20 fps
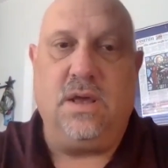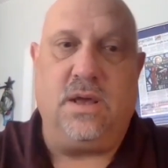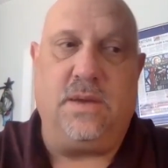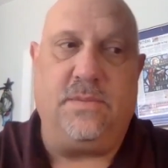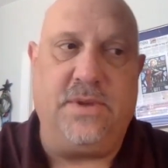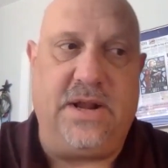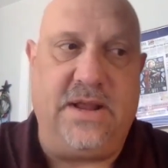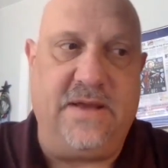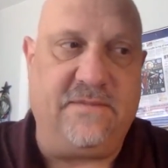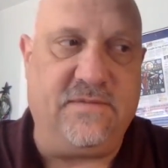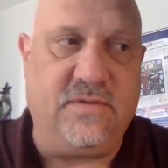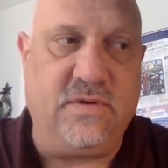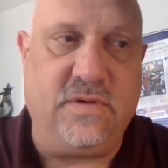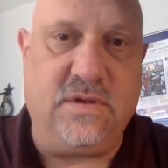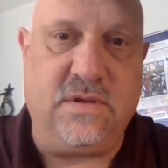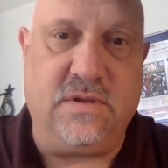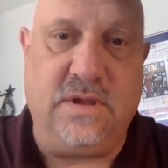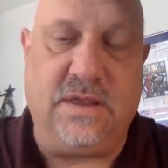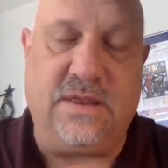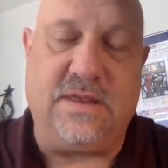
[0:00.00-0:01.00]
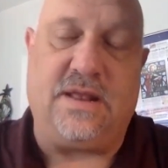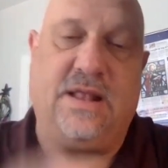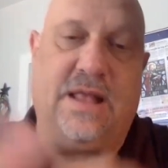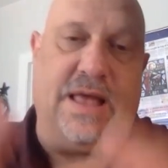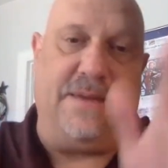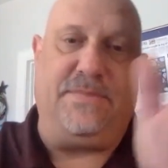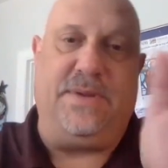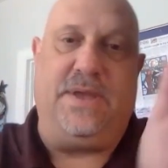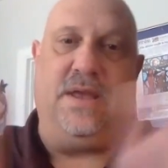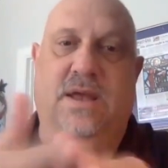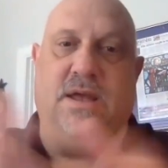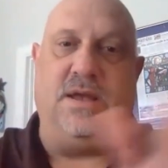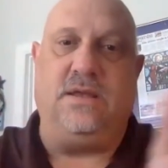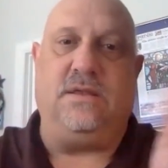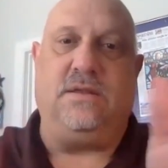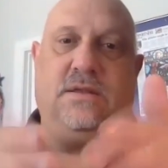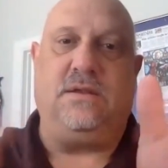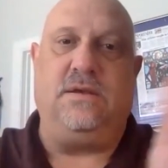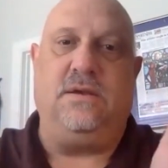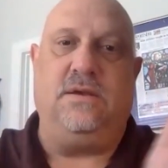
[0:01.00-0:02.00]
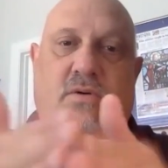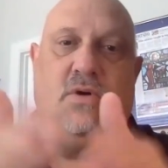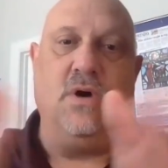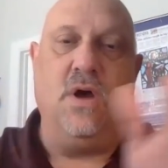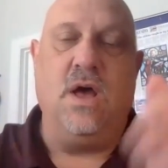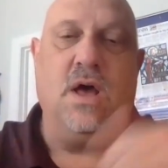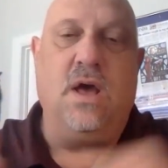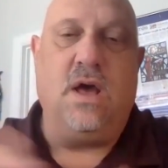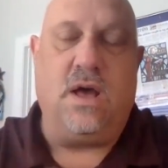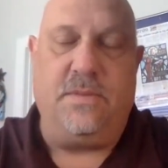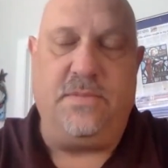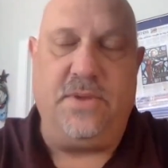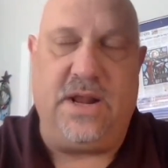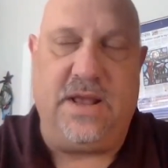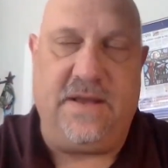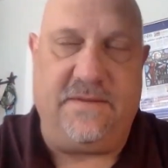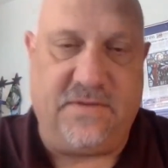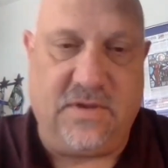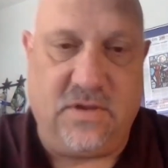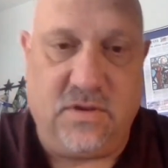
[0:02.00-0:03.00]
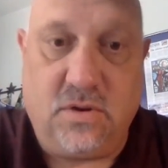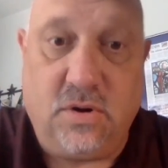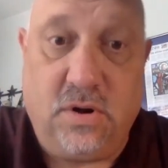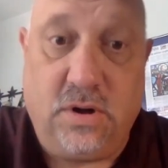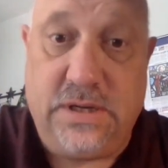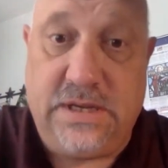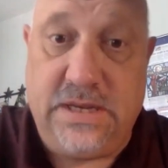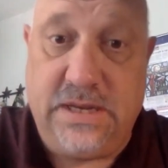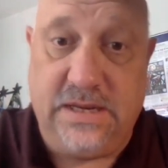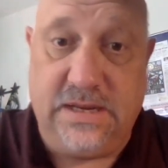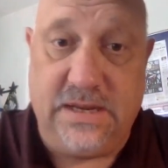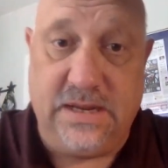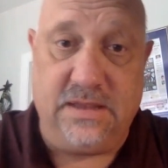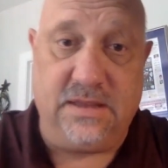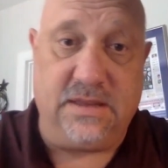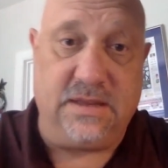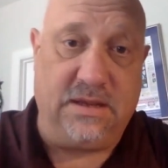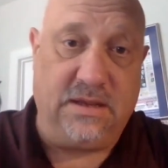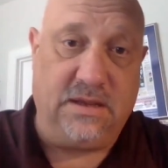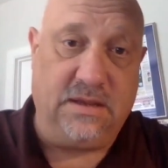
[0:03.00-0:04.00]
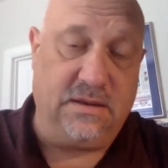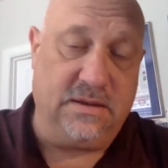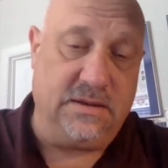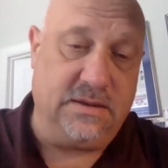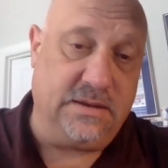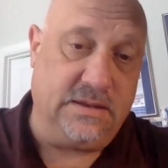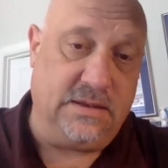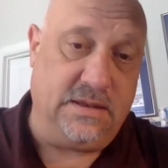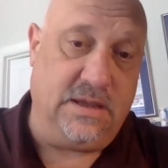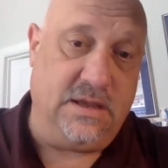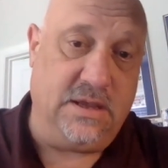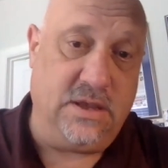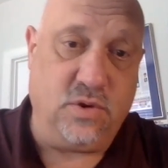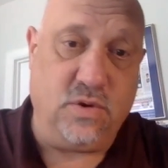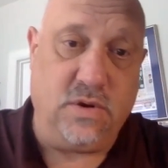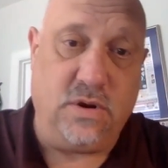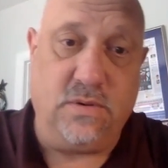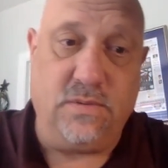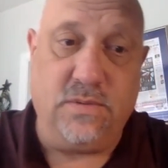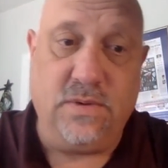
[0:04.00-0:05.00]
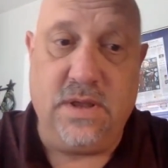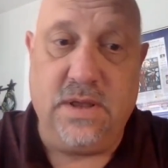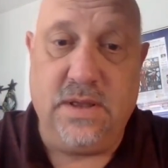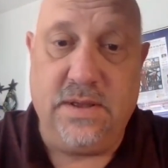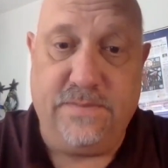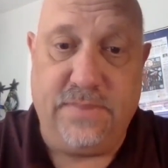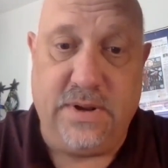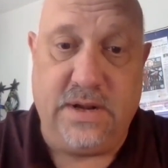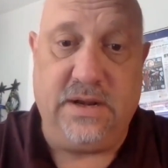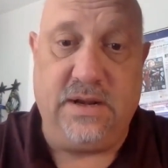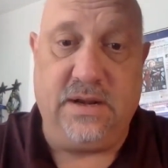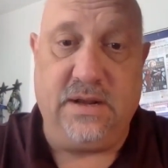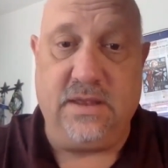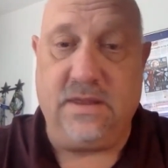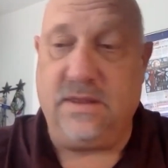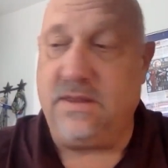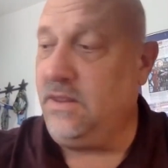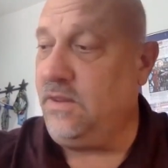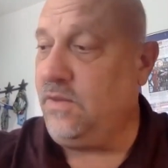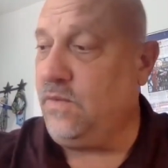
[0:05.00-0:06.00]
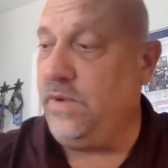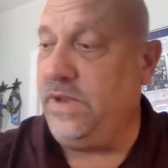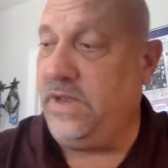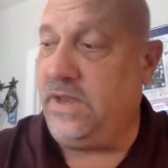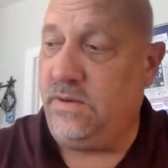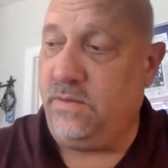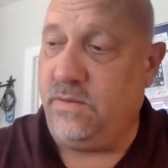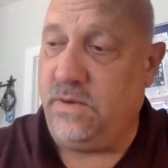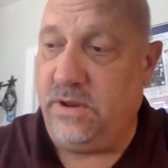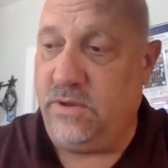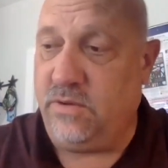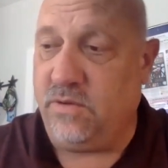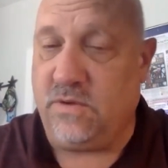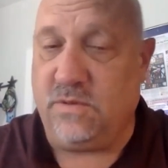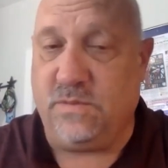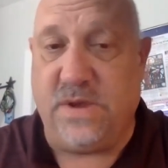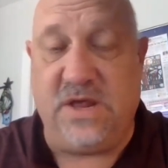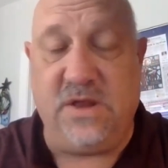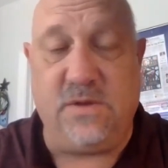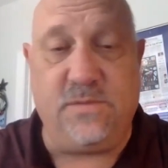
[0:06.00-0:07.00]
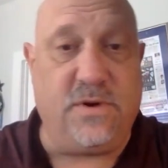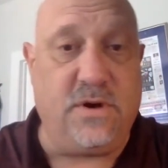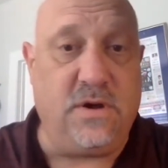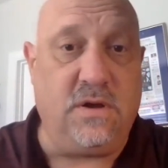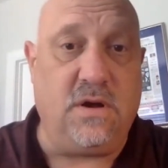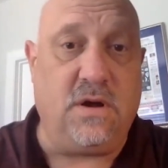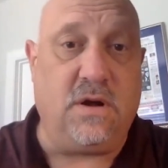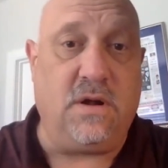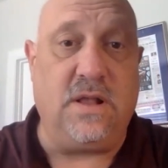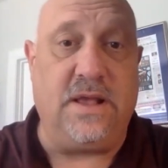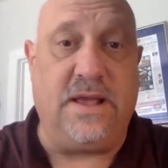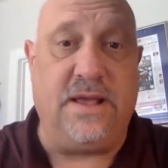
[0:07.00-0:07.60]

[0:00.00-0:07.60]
I'm going to have to, it's clappy hands too. I'm going to have to start condensing the intro. But it is This Week in Rangers baseball, y'all.